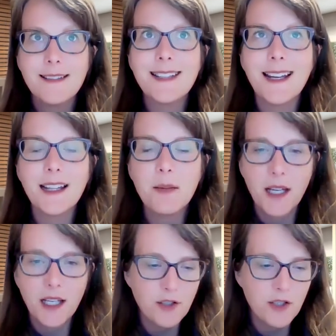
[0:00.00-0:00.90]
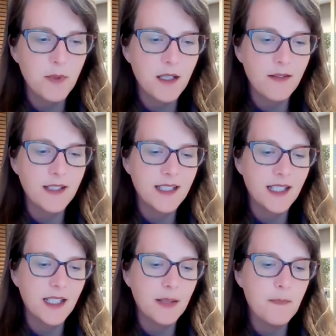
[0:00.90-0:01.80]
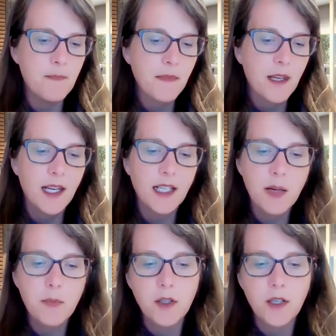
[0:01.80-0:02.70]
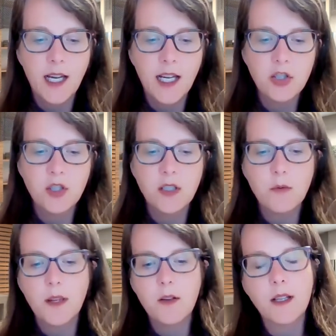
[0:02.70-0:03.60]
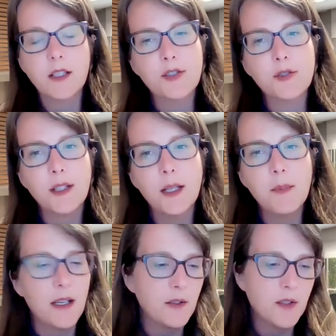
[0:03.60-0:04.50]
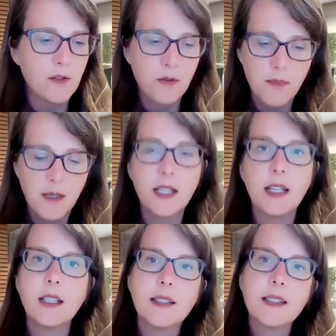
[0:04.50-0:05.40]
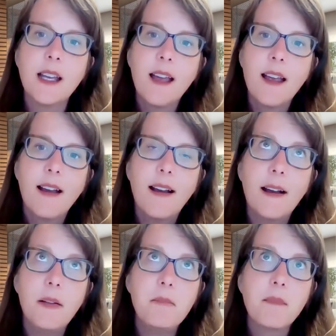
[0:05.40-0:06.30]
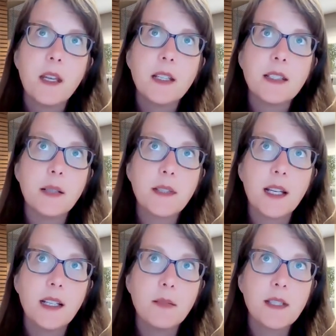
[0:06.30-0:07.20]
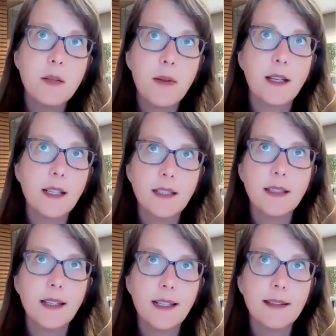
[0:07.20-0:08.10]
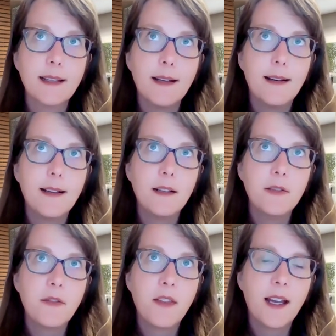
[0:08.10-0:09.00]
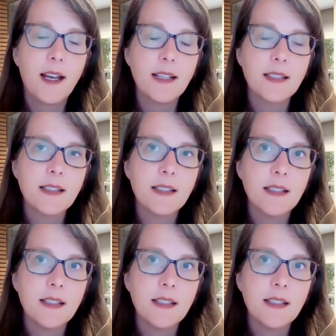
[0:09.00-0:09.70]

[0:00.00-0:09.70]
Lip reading: management of the team and communication, whether that's through emails, through meetings, sometimes depending on the length of that